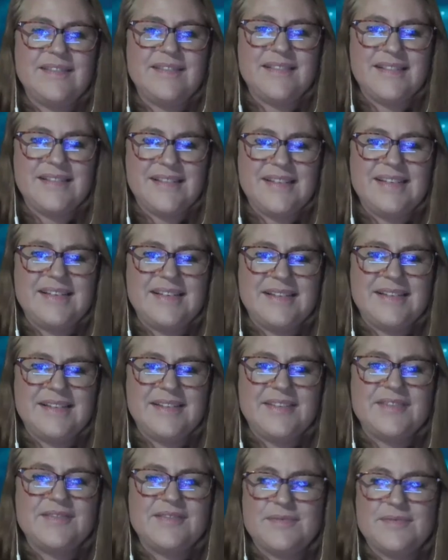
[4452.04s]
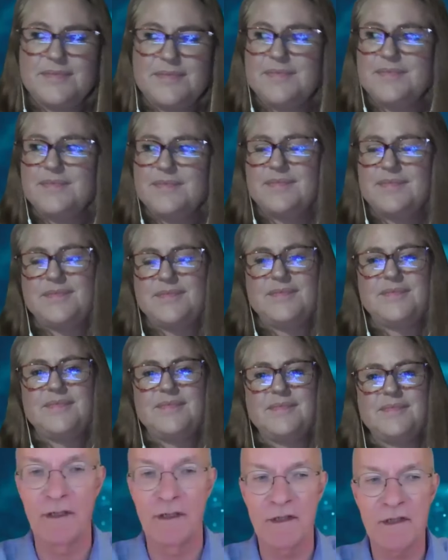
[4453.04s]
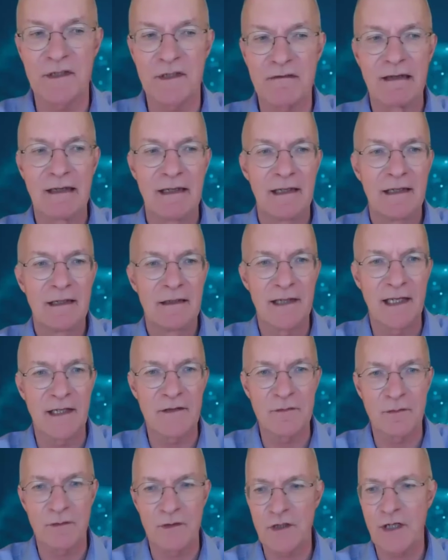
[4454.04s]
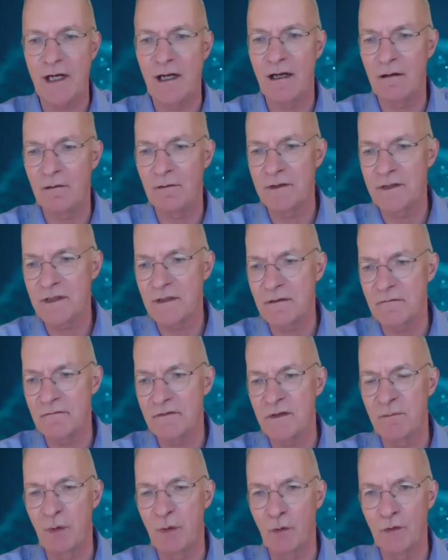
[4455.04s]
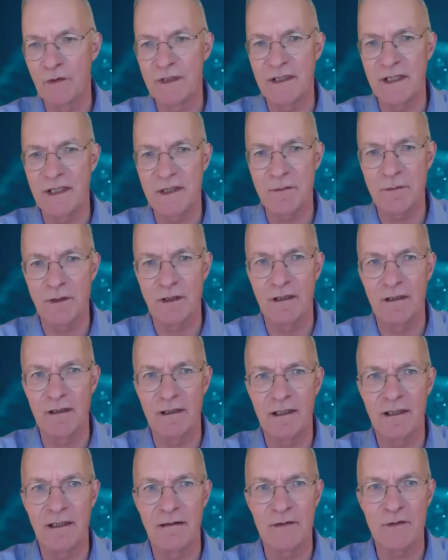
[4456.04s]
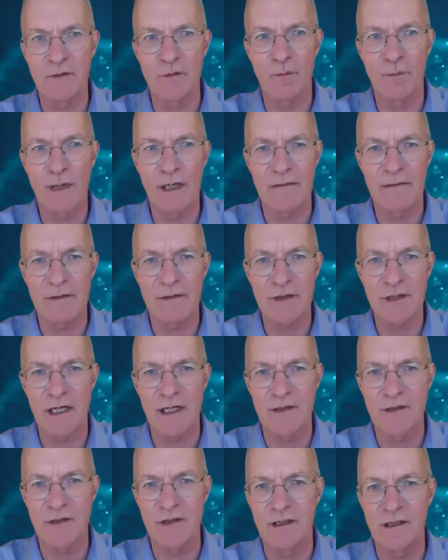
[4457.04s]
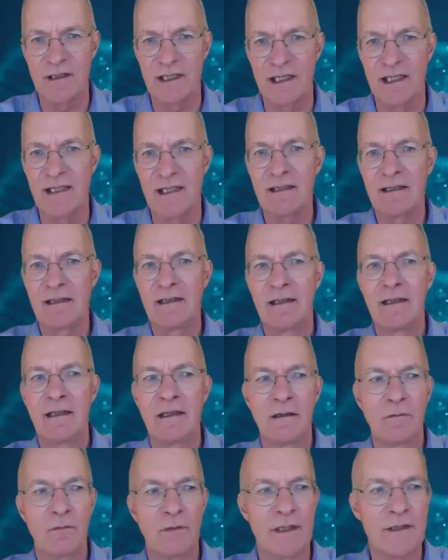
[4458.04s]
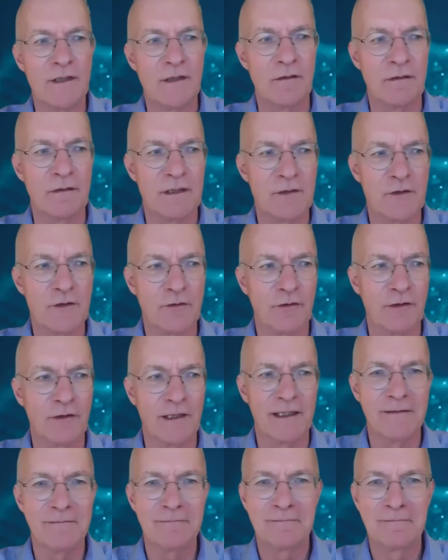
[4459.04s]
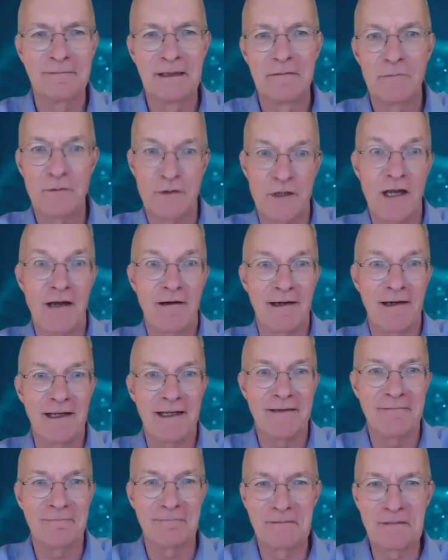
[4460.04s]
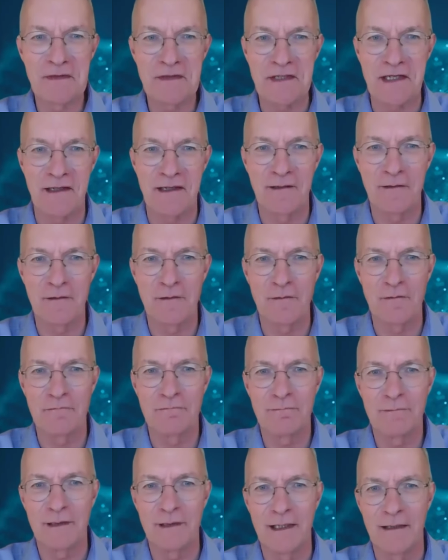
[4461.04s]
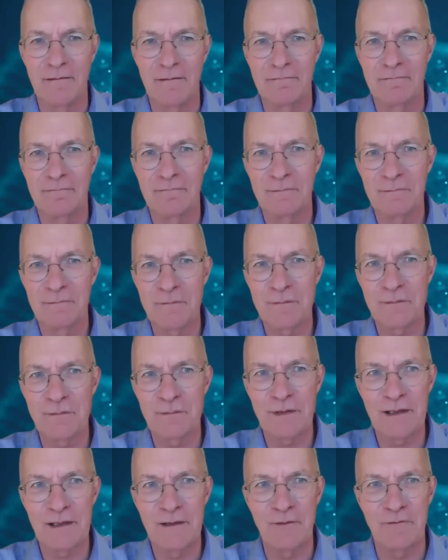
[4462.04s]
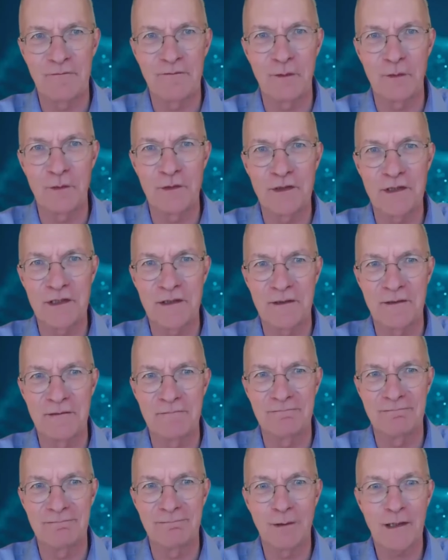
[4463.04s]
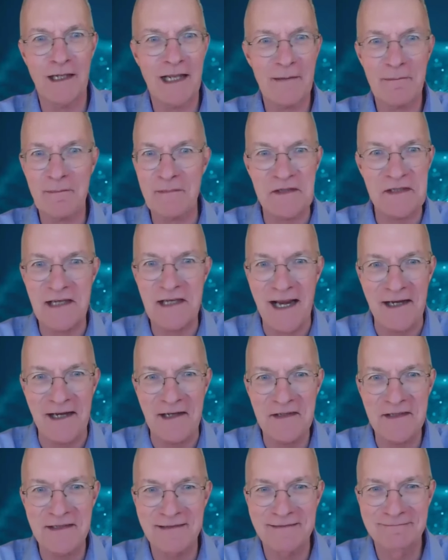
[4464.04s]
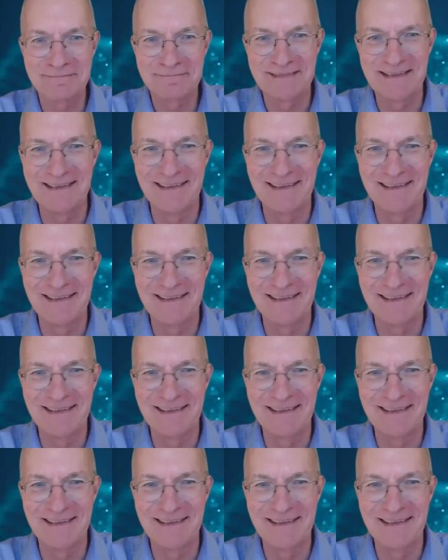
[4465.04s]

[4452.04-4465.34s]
thanks to everybody who've joined us. Thanks to all the shareholders who've supported this work. It's all part of a shared journey. We do enjoy sharing it. So, we look forward to what happens next.